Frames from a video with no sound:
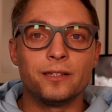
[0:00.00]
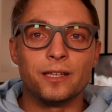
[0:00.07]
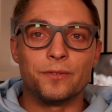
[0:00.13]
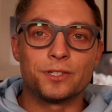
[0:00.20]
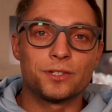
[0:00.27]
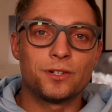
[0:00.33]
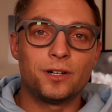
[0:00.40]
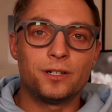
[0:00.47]
Give
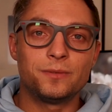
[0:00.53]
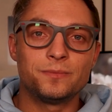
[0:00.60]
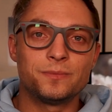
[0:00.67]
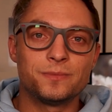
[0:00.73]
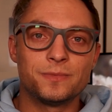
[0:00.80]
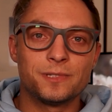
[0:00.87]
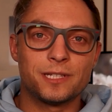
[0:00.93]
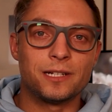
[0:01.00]
us a call,
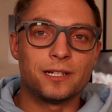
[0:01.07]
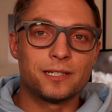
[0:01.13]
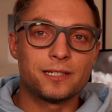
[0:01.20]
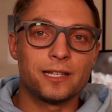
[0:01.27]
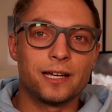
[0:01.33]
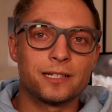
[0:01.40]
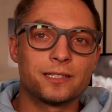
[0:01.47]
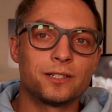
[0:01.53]
send us a
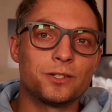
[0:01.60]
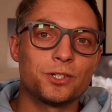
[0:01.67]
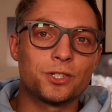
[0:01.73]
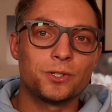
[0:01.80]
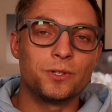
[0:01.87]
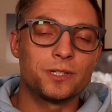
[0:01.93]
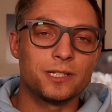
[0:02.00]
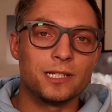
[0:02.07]
text, or
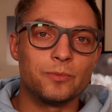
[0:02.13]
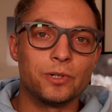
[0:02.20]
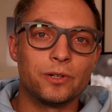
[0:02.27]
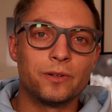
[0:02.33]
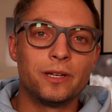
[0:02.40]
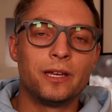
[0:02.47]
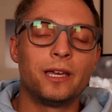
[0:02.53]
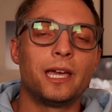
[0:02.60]
shoot us an
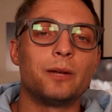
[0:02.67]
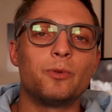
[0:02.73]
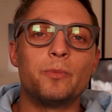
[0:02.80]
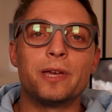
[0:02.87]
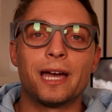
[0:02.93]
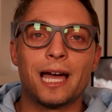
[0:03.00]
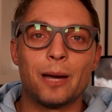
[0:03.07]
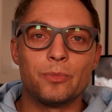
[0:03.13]
email, and we'd
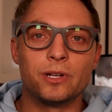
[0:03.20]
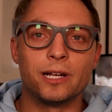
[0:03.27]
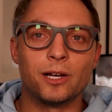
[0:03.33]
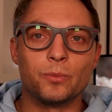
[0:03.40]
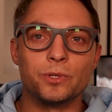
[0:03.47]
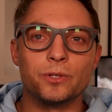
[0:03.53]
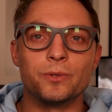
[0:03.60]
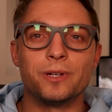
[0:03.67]
be happy to
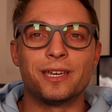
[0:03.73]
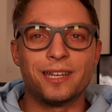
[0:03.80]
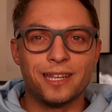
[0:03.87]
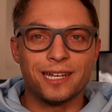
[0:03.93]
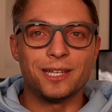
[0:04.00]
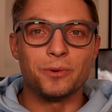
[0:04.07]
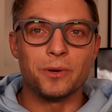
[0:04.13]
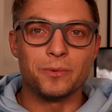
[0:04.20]
help you in
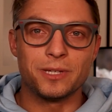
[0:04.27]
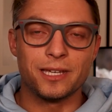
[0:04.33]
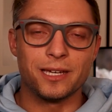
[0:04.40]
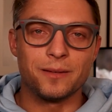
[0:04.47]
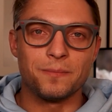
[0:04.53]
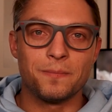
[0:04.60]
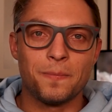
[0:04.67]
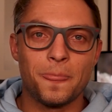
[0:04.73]
any way we
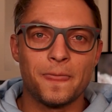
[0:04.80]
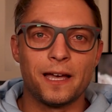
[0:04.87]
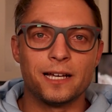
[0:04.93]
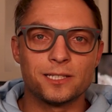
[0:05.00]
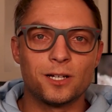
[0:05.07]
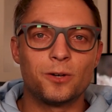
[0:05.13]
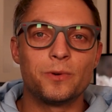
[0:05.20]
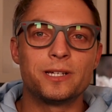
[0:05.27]
can.
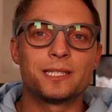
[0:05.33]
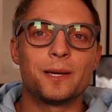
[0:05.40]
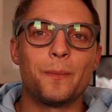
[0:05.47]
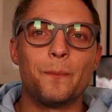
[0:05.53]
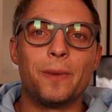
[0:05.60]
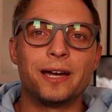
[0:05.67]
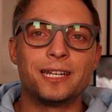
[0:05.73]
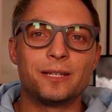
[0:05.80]
As always,
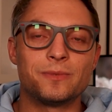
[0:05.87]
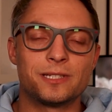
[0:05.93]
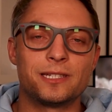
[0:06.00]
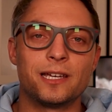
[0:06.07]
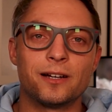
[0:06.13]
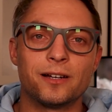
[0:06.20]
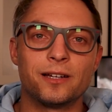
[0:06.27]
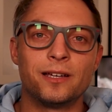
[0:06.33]
my name is
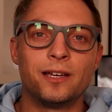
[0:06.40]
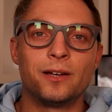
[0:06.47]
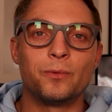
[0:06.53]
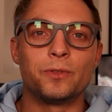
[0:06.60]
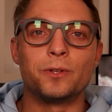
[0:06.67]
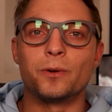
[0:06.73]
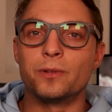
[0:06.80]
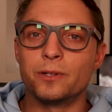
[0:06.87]
Garret
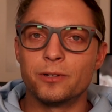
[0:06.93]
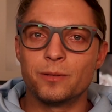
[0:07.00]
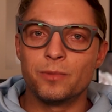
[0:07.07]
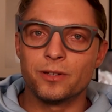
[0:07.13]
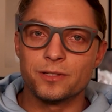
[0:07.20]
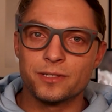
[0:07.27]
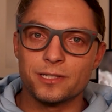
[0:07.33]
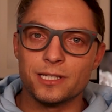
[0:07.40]
with the O'Leary
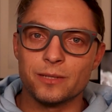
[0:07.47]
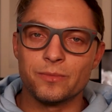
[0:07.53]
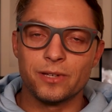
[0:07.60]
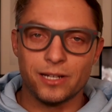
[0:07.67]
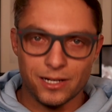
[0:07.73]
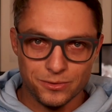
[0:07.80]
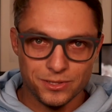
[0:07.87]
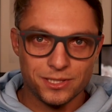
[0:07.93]
Brothers team,
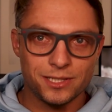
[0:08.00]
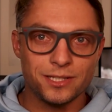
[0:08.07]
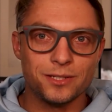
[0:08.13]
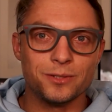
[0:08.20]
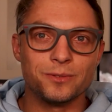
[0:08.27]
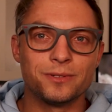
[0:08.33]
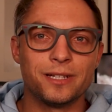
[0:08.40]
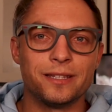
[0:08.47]
and I will see
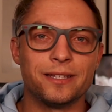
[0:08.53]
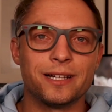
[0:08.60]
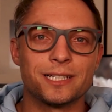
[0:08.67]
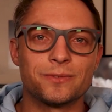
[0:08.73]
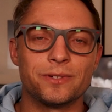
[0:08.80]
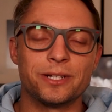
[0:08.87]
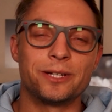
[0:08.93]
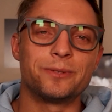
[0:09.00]
you in the
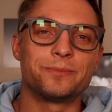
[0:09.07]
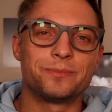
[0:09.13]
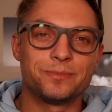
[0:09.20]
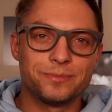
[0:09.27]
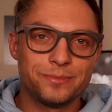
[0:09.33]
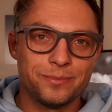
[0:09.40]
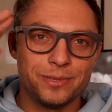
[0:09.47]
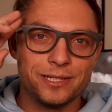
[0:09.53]
next video.
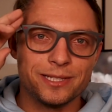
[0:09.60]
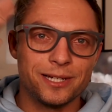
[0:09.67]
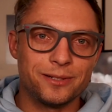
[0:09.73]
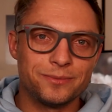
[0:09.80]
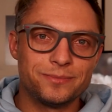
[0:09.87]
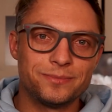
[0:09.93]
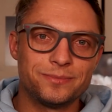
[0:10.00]
Peace out.